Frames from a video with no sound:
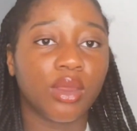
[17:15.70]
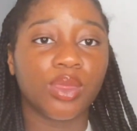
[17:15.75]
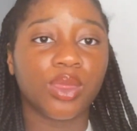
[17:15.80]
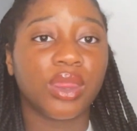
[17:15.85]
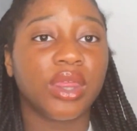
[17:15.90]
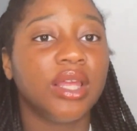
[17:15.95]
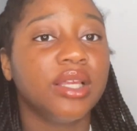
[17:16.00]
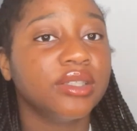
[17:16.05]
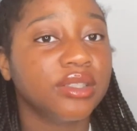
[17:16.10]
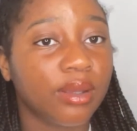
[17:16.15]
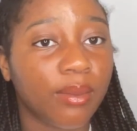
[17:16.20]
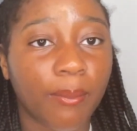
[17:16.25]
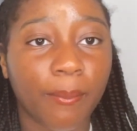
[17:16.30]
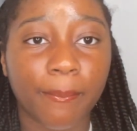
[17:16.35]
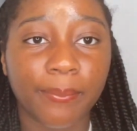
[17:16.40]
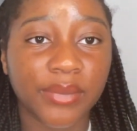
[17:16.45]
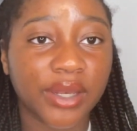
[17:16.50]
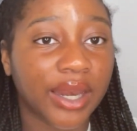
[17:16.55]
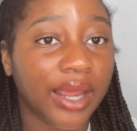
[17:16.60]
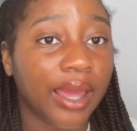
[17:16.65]
these are
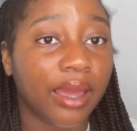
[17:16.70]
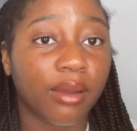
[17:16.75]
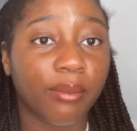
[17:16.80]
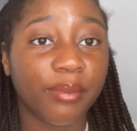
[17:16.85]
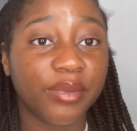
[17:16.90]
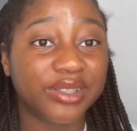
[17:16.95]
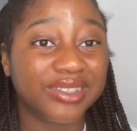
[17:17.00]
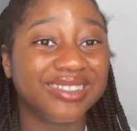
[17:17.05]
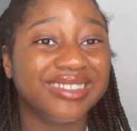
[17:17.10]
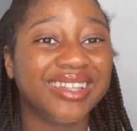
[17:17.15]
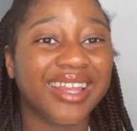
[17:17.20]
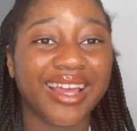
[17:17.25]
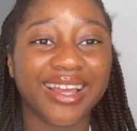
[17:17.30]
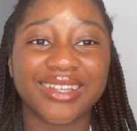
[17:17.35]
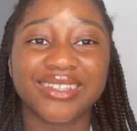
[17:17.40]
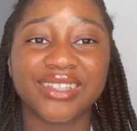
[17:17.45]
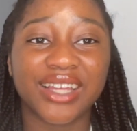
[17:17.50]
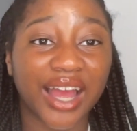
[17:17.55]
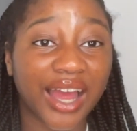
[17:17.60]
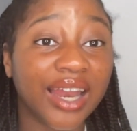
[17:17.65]
like
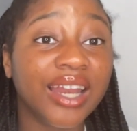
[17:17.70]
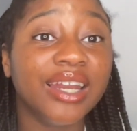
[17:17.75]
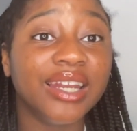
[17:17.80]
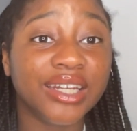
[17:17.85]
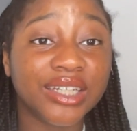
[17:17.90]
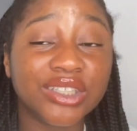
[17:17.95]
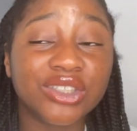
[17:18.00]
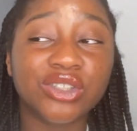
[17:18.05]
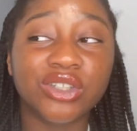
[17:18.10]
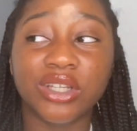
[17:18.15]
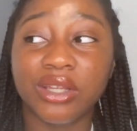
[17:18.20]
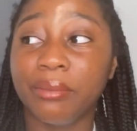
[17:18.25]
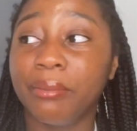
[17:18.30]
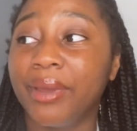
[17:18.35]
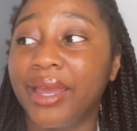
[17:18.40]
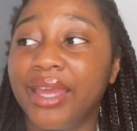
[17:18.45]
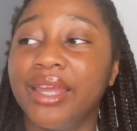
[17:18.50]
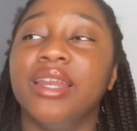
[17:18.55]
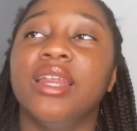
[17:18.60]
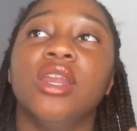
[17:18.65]
mistakes that I literally
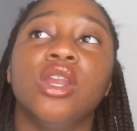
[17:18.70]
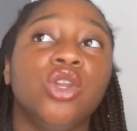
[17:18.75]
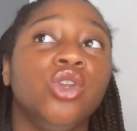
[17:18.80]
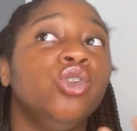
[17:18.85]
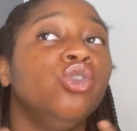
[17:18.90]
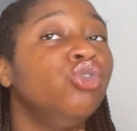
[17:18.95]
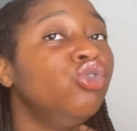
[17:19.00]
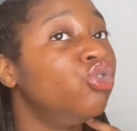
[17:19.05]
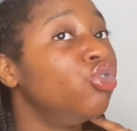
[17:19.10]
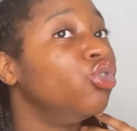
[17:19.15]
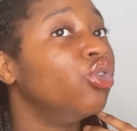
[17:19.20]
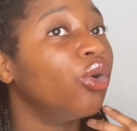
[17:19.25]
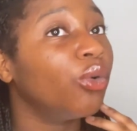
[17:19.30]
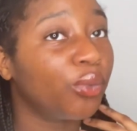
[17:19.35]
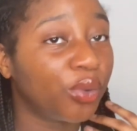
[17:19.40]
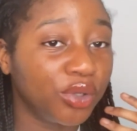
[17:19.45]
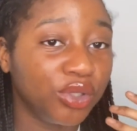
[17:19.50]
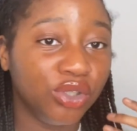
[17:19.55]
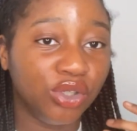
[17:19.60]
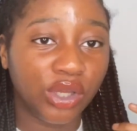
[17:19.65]
made and do not
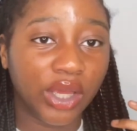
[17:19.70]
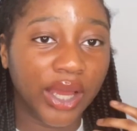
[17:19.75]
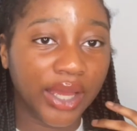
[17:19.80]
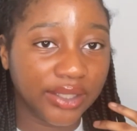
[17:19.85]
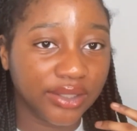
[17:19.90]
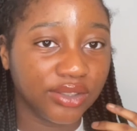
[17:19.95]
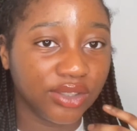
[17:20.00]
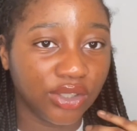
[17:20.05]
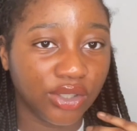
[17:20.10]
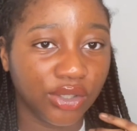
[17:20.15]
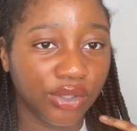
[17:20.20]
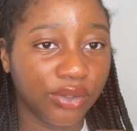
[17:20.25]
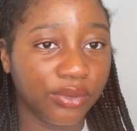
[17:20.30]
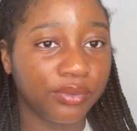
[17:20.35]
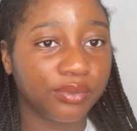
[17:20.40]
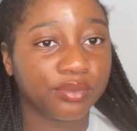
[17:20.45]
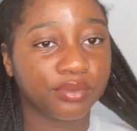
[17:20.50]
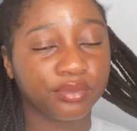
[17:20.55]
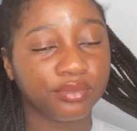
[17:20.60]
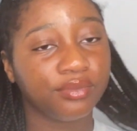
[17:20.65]
want you guys to do
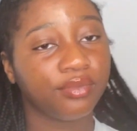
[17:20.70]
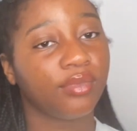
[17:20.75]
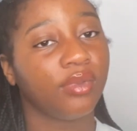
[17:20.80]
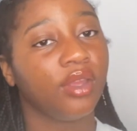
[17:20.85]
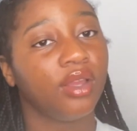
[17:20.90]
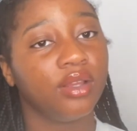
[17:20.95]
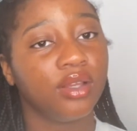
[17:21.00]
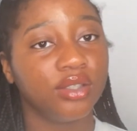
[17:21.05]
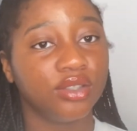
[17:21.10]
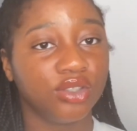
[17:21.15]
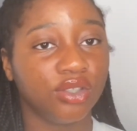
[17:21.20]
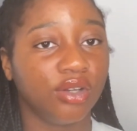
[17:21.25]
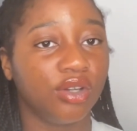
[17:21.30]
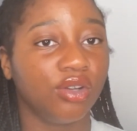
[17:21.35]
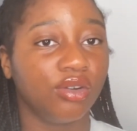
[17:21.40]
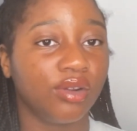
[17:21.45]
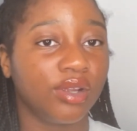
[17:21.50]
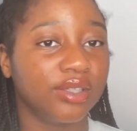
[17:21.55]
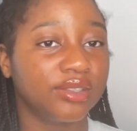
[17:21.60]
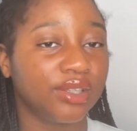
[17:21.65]
during
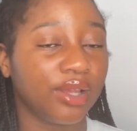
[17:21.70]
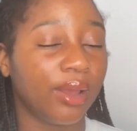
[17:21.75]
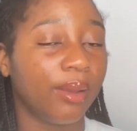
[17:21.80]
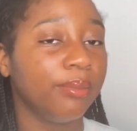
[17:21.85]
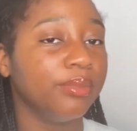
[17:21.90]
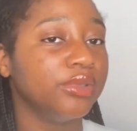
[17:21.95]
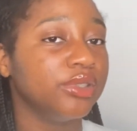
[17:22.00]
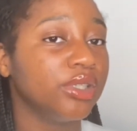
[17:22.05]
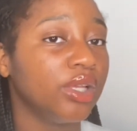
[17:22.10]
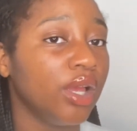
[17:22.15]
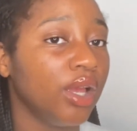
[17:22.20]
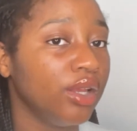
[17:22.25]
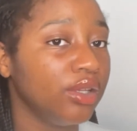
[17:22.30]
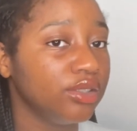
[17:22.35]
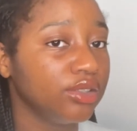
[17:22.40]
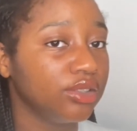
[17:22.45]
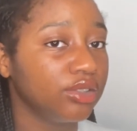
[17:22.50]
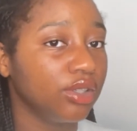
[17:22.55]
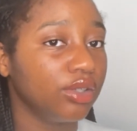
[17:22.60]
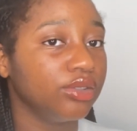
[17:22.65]
your exams.
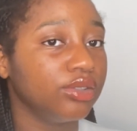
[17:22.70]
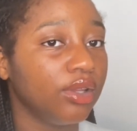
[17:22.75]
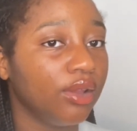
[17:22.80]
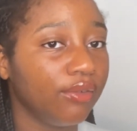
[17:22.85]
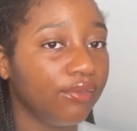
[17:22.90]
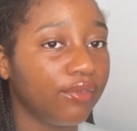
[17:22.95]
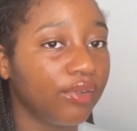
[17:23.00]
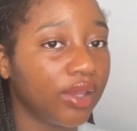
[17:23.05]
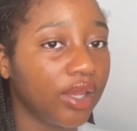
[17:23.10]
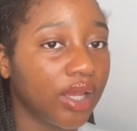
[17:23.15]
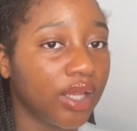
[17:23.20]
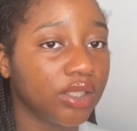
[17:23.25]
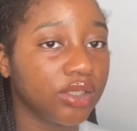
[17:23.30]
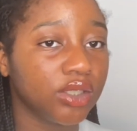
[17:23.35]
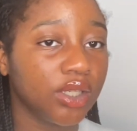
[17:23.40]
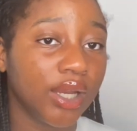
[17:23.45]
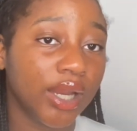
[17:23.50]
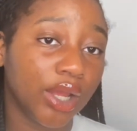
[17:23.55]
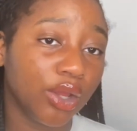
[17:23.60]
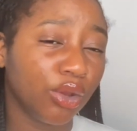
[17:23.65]
So don't forget
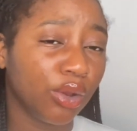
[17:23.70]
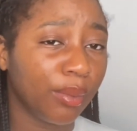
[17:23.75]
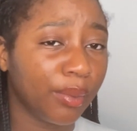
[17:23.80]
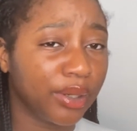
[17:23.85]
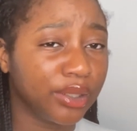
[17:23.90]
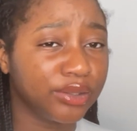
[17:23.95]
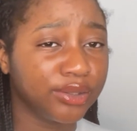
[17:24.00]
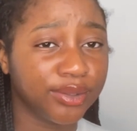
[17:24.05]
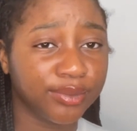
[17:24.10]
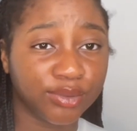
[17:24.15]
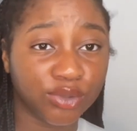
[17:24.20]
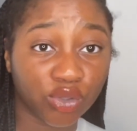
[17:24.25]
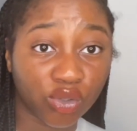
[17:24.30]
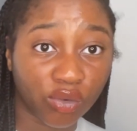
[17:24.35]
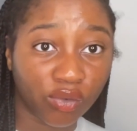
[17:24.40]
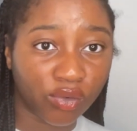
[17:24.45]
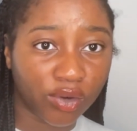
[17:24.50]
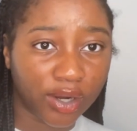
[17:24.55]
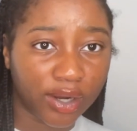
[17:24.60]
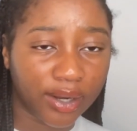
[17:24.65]
to like, comment and
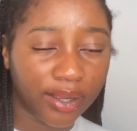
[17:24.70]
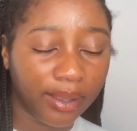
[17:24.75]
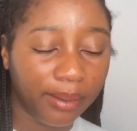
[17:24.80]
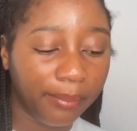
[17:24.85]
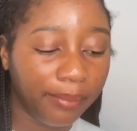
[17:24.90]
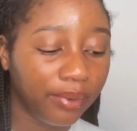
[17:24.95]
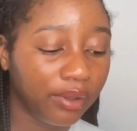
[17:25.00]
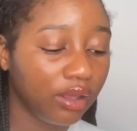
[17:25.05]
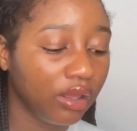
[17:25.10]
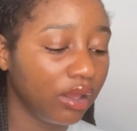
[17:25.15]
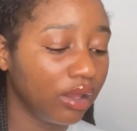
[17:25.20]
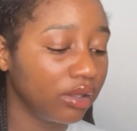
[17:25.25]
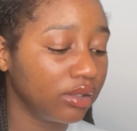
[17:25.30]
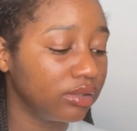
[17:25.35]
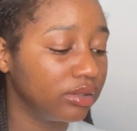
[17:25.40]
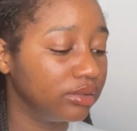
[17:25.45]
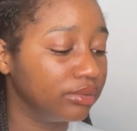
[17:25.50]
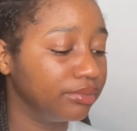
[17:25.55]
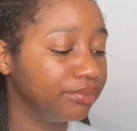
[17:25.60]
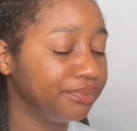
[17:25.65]
subscribe.
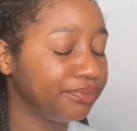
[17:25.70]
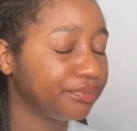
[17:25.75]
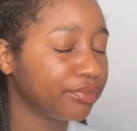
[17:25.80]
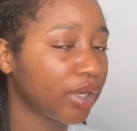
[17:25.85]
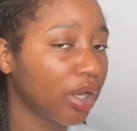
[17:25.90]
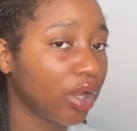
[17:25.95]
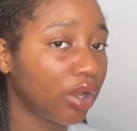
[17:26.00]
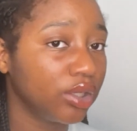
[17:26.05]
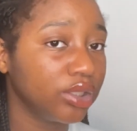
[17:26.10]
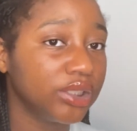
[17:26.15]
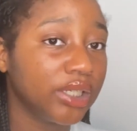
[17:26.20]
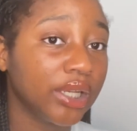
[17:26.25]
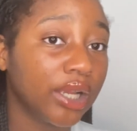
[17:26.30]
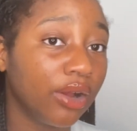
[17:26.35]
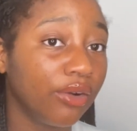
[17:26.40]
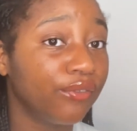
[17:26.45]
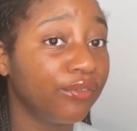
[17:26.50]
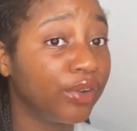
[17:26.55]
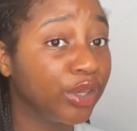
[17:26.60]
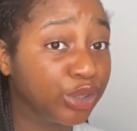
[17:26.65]
Go check
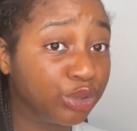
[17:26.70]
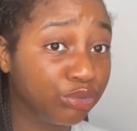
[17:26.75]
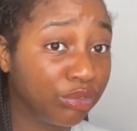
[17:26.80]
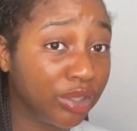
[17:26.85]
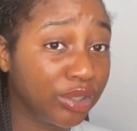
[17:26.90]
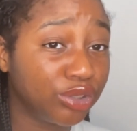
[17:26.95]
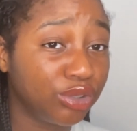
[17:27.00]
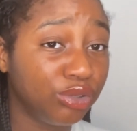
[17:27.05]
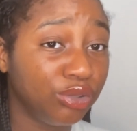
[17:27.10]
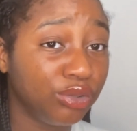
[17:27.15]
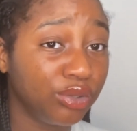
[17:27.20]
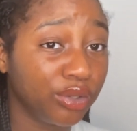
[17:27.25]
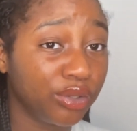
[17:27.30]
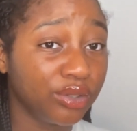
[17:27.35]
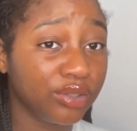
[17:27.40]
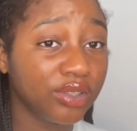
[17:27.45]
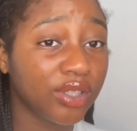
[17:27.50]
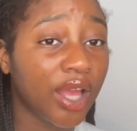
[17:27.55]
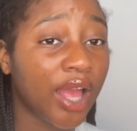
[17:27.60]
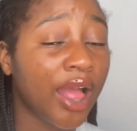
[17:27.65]
out First Rate Tutors.
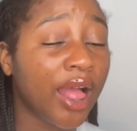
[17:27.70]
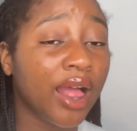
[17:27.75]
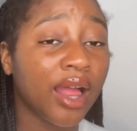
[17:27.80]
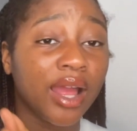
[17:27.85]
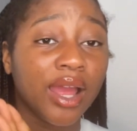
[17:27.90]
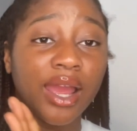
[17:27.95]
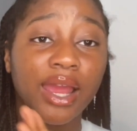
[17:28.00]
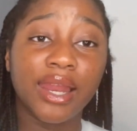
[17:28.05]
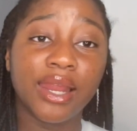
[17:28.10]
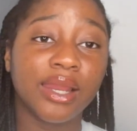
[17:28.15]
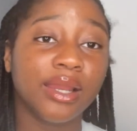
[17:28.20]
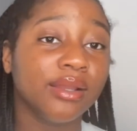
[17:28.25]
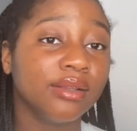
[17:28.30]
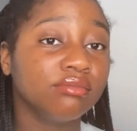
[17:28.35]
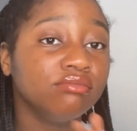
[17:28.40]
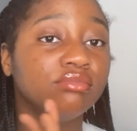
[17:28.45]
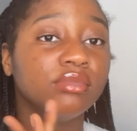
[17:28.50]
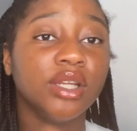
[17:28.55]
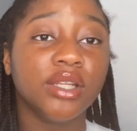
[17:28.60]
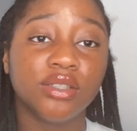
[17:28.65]

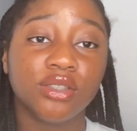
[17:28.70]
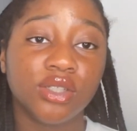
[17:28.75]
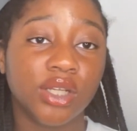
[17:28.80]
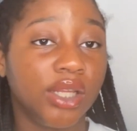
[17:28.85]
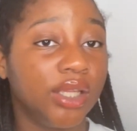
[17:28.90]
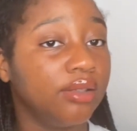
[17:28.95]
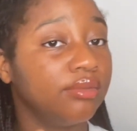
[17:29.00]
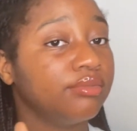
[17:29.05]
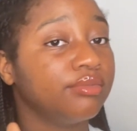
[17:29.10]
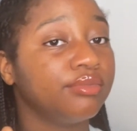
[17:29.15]
Literally,